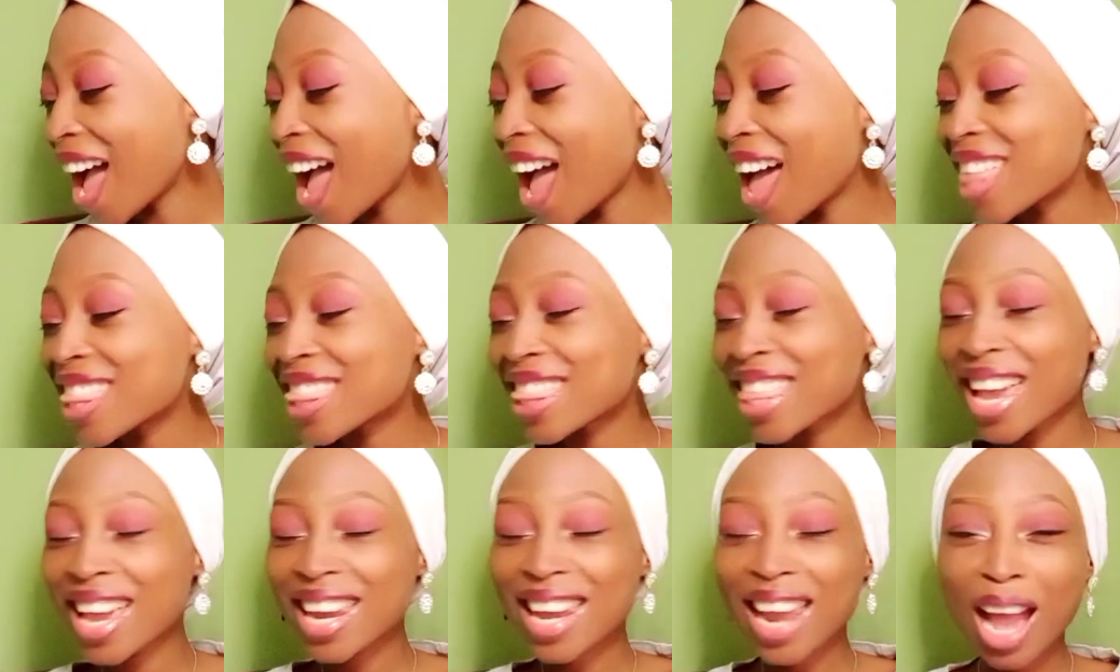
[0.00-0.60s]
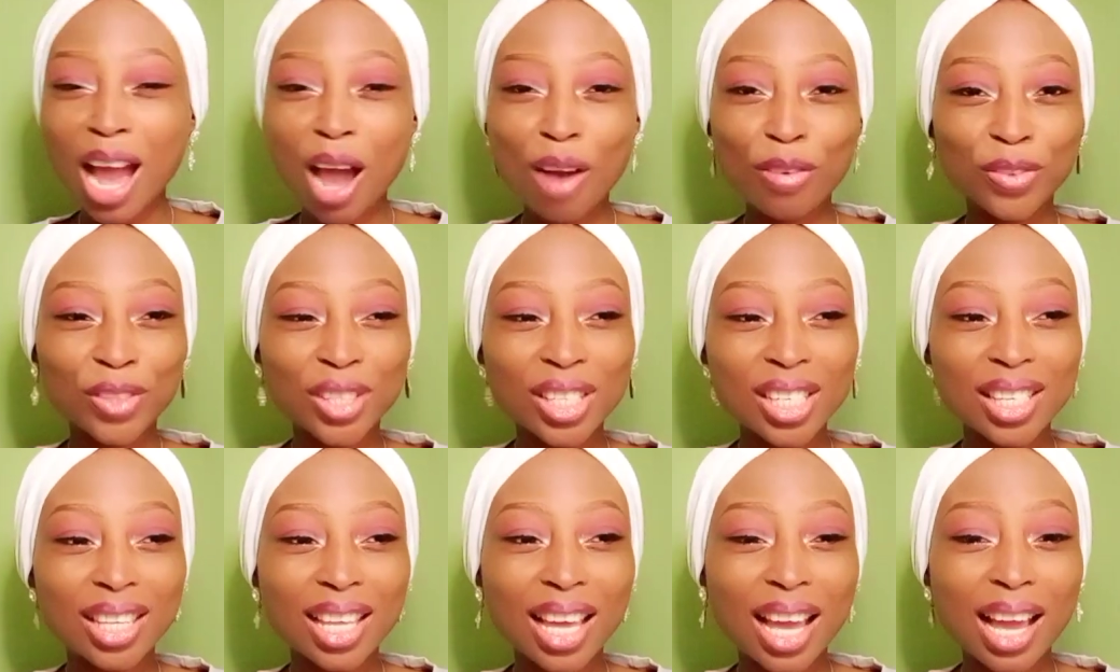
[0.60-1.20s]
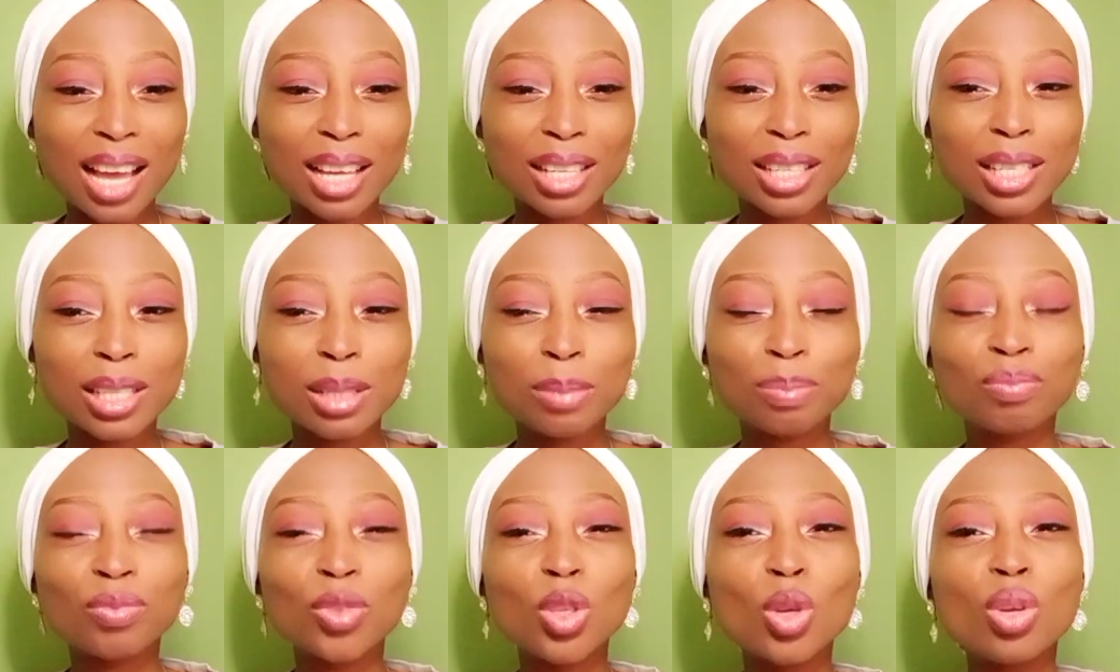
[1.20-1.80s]
Then after that,
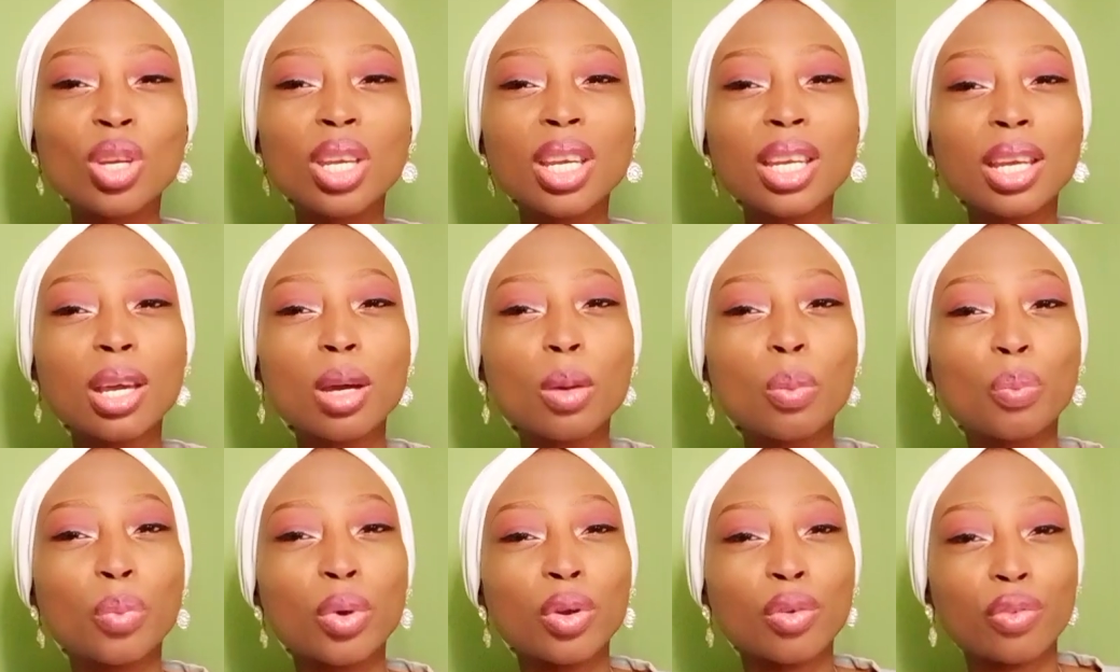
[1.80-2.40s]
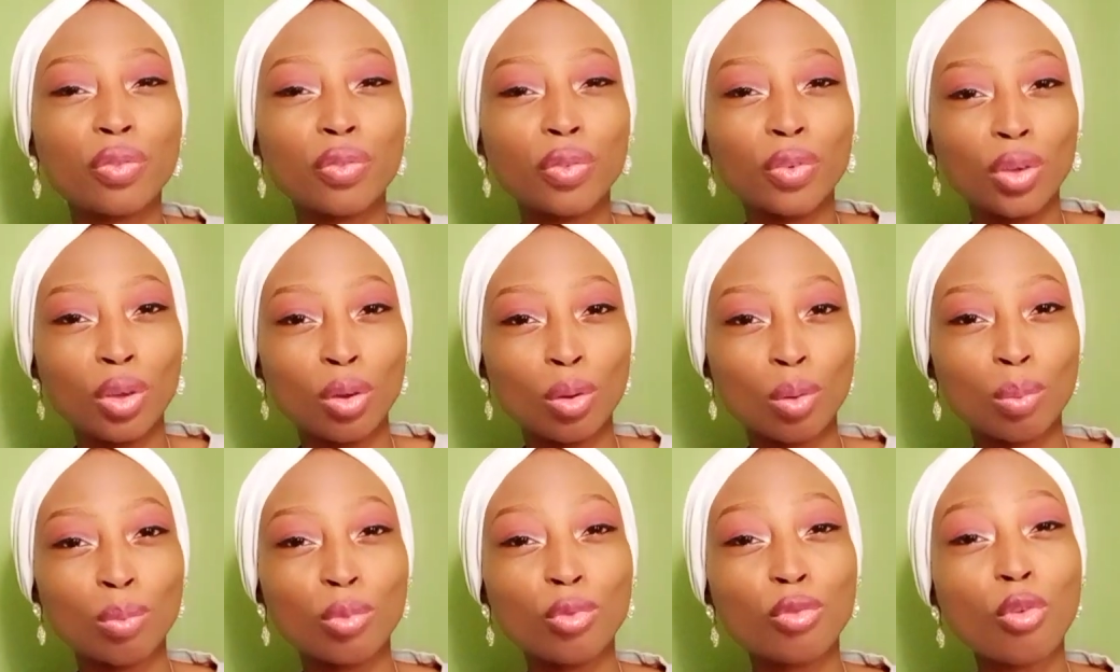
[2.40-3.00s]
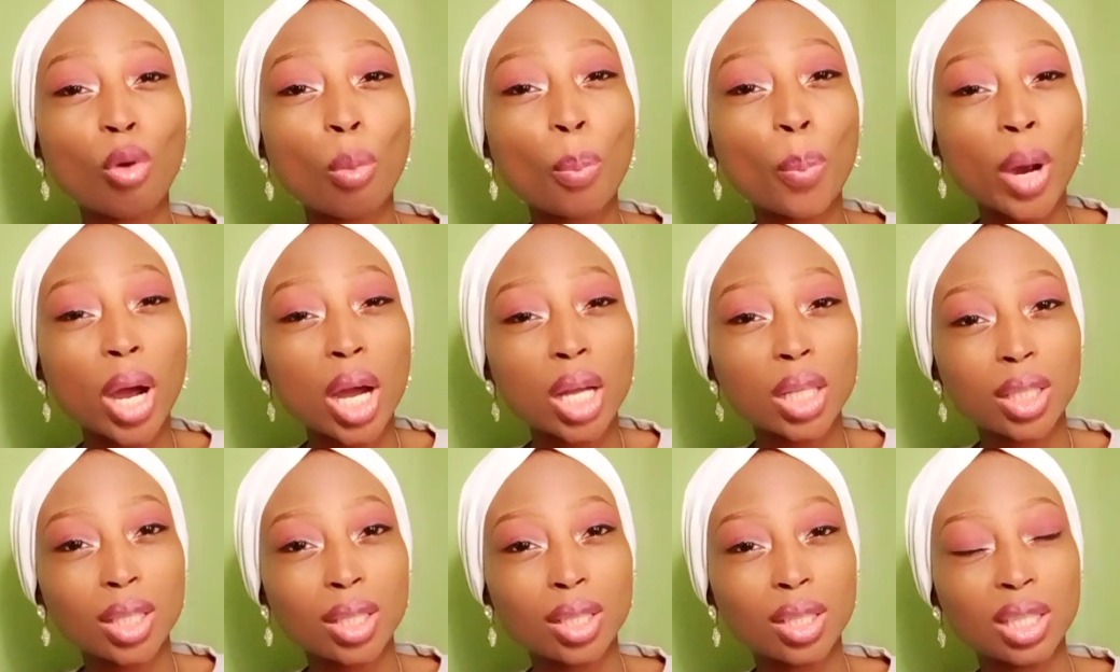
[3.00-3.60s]
you need a perfume for
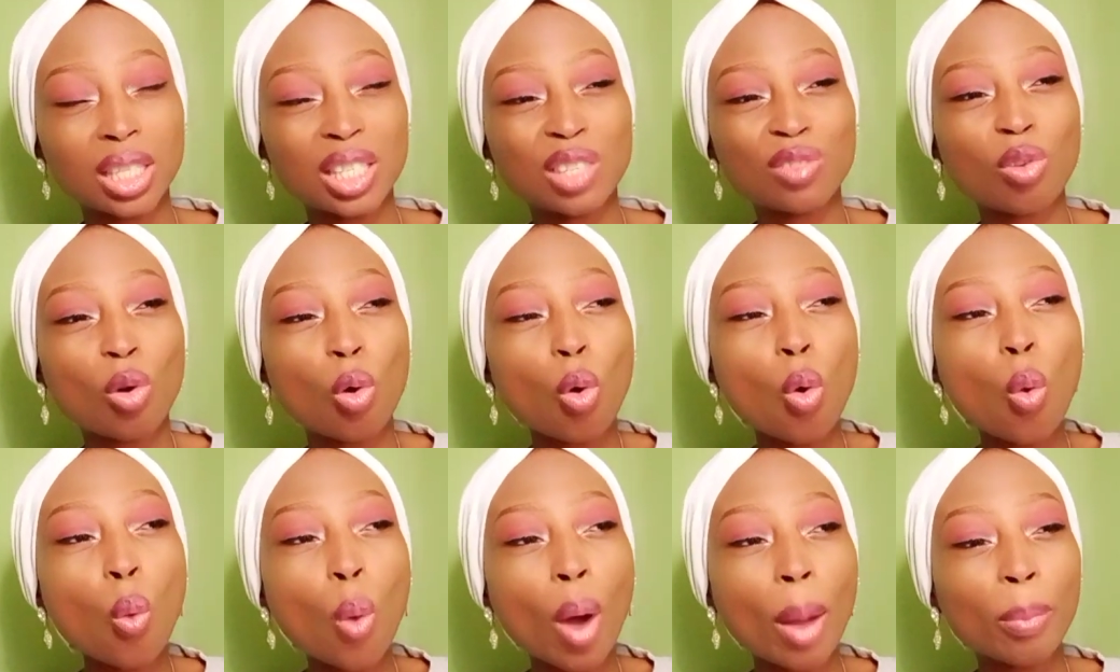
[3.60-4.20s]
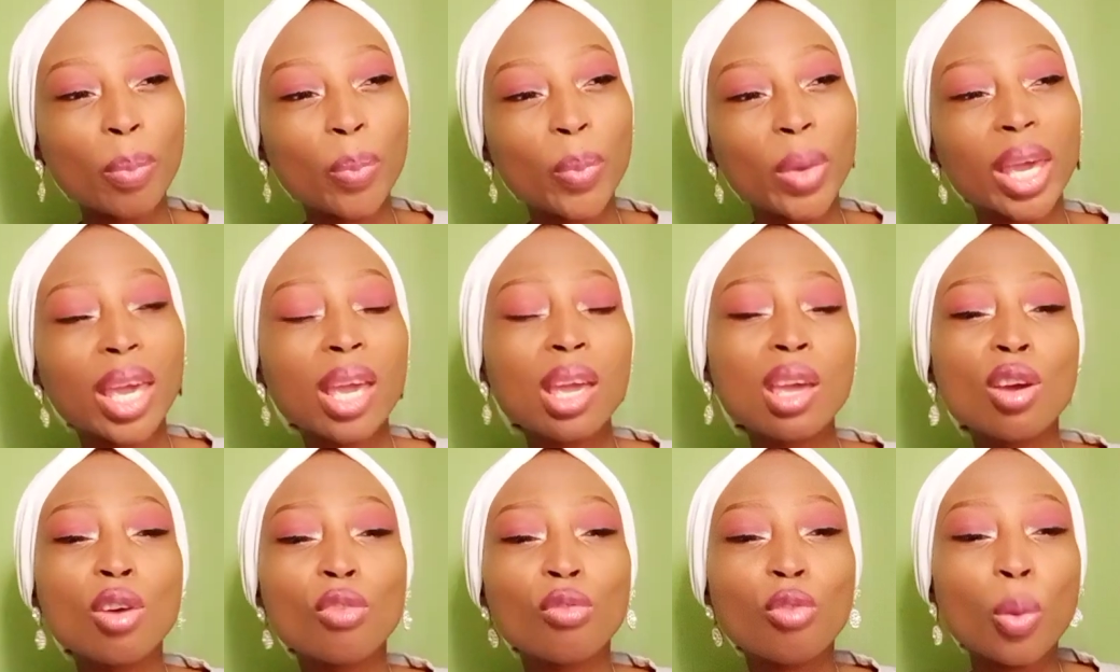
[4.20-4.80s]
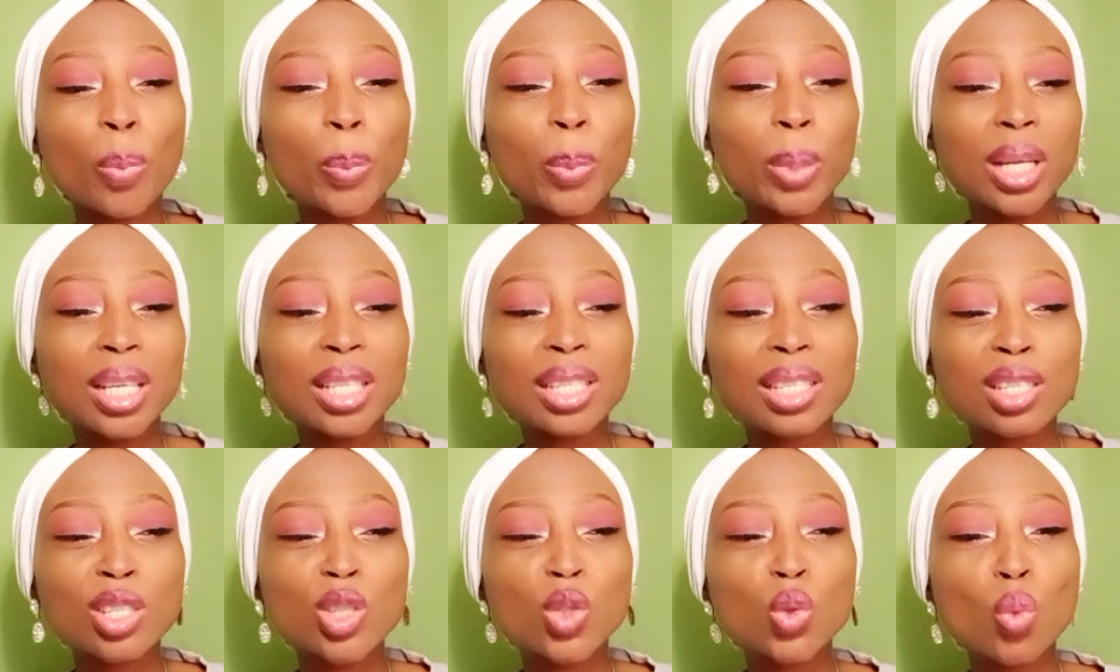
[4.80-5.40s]
parties, for Owambe, for
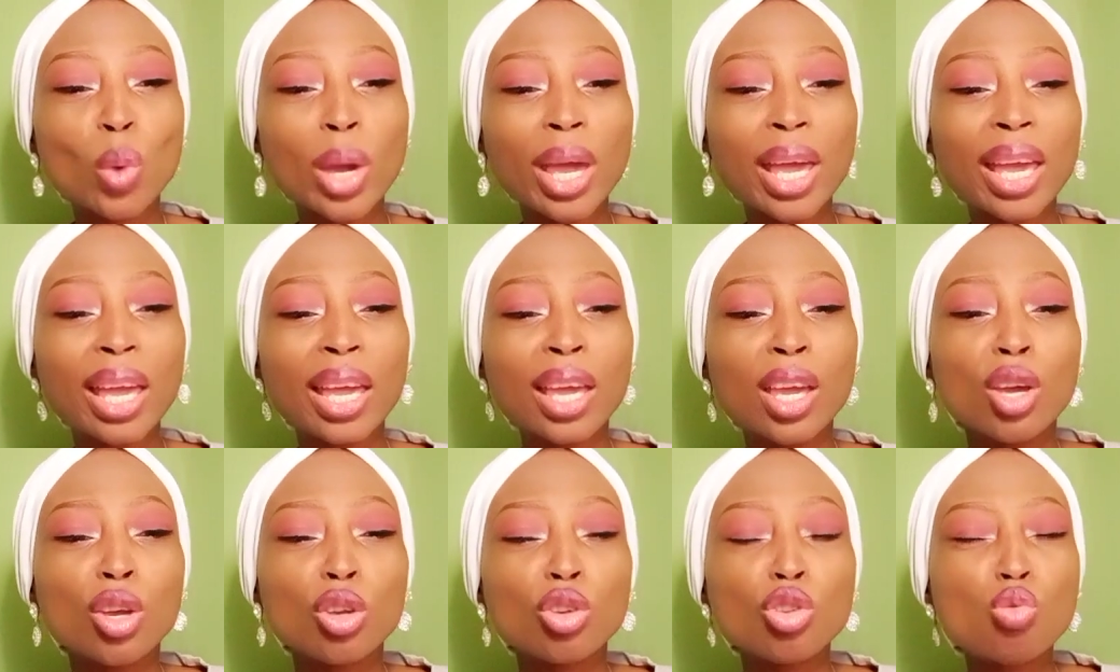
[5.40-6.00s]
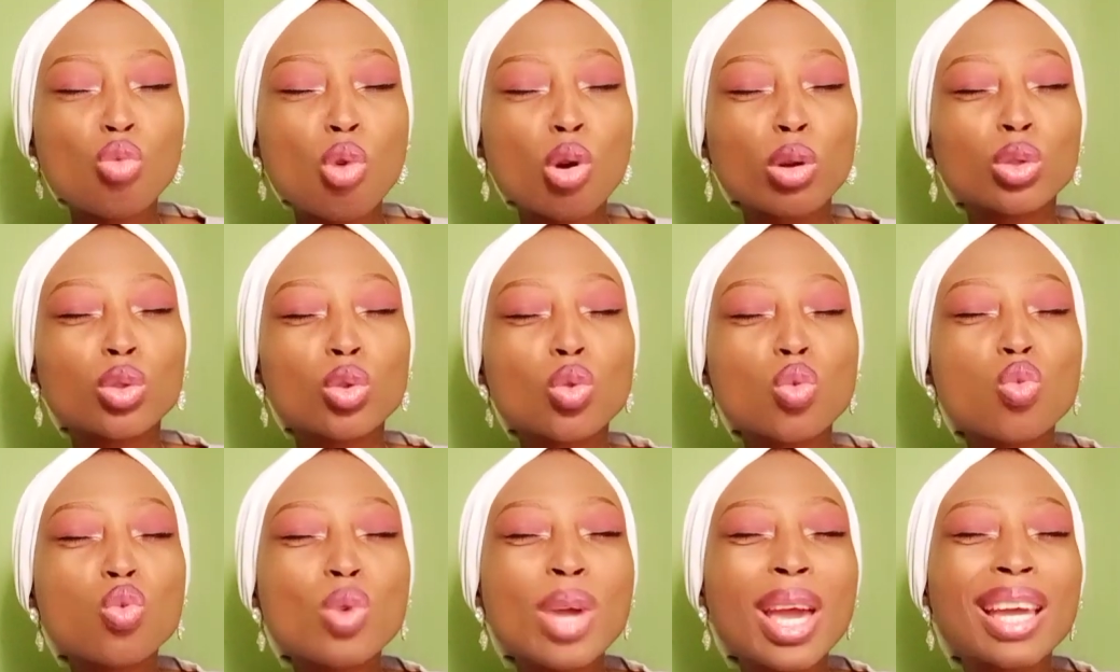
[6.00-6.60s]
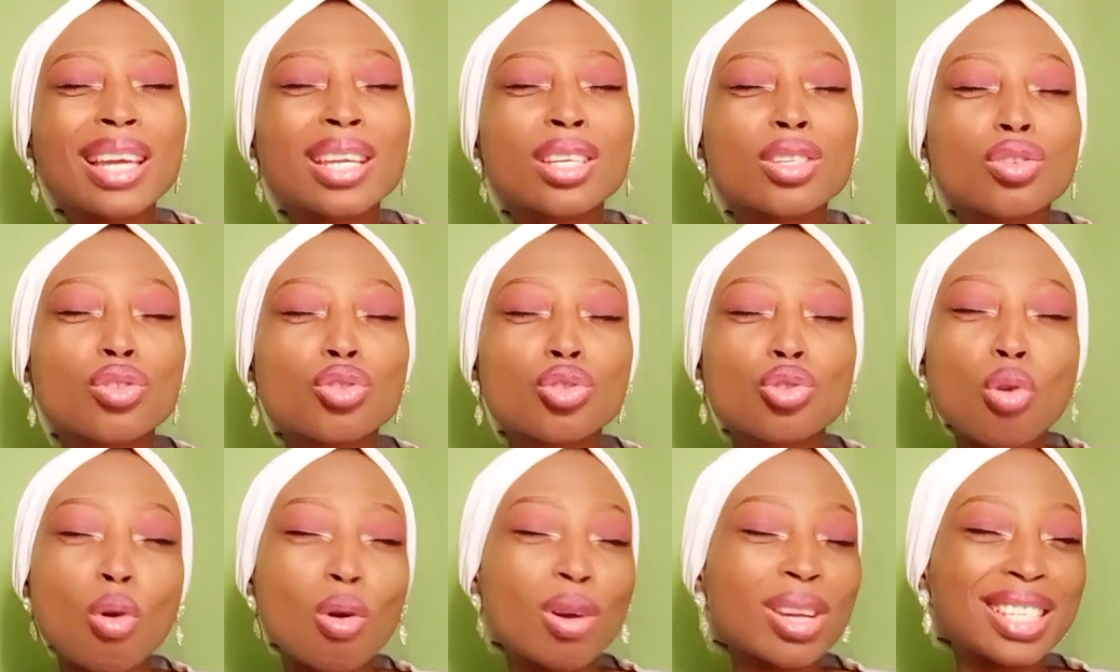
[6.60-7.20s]
places where you want to wear a
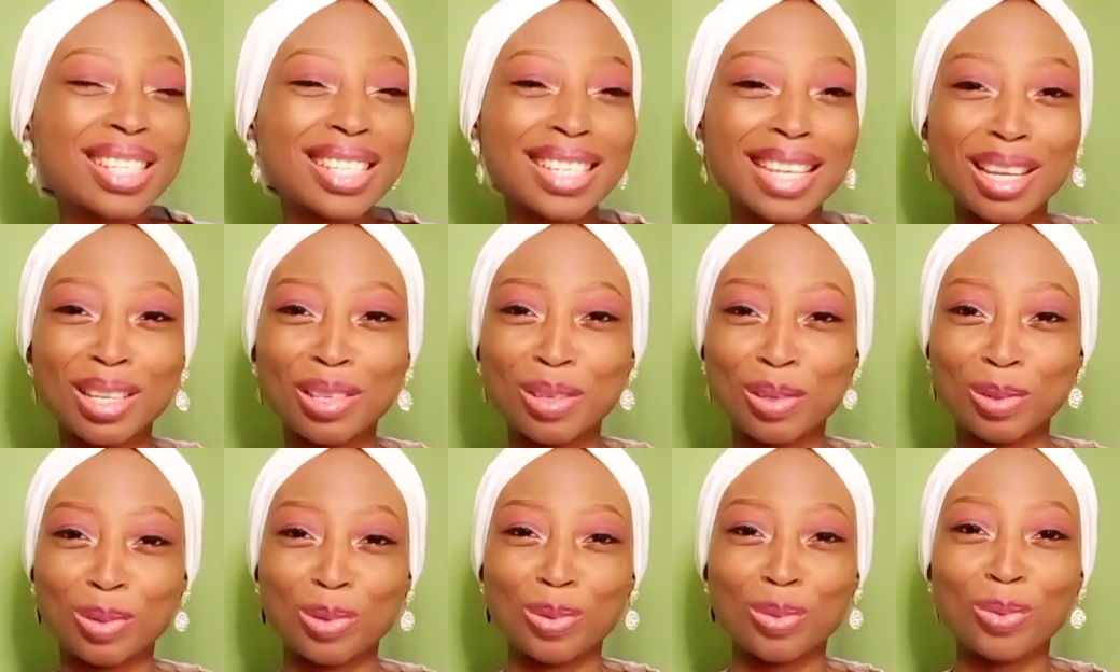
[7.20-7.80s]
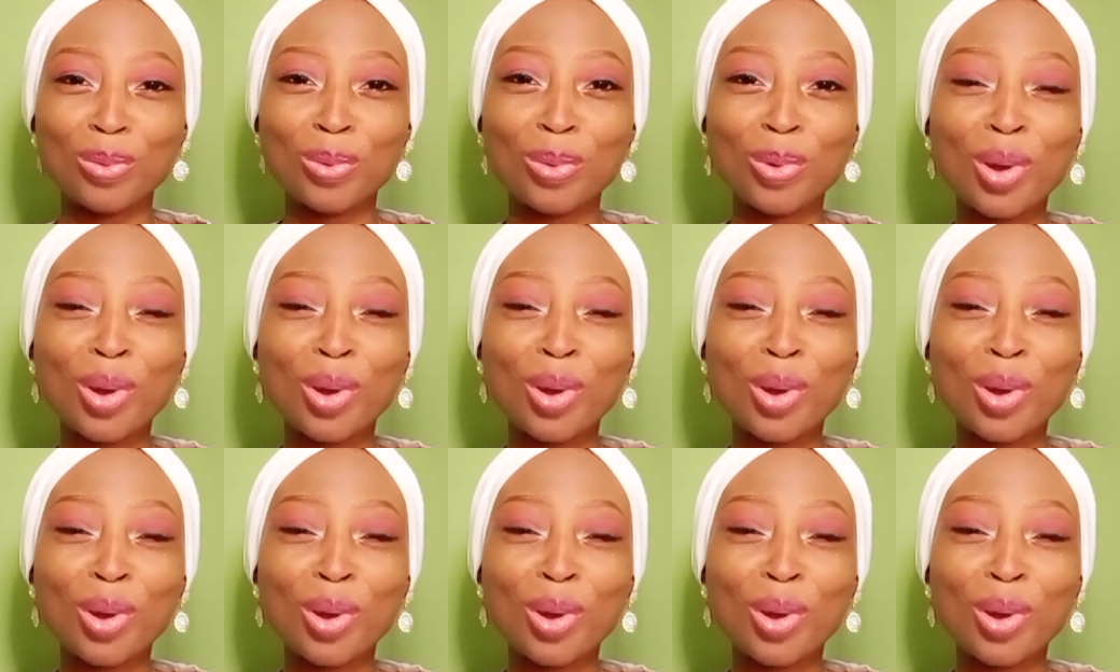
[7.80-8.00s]
strong scent too,